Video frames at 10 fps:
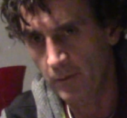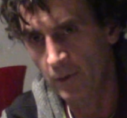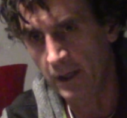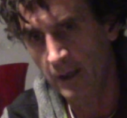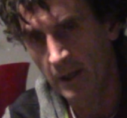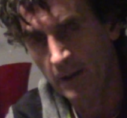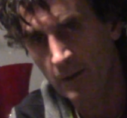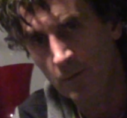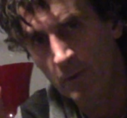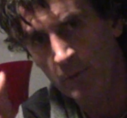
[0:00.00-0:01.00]
when
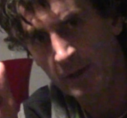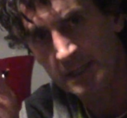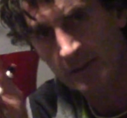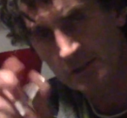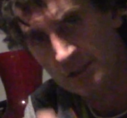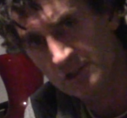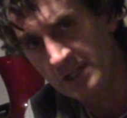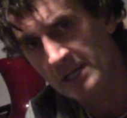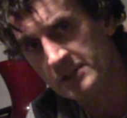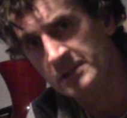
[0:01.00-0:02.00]
we went down to the
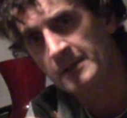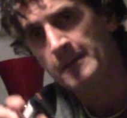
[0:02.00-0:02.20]
States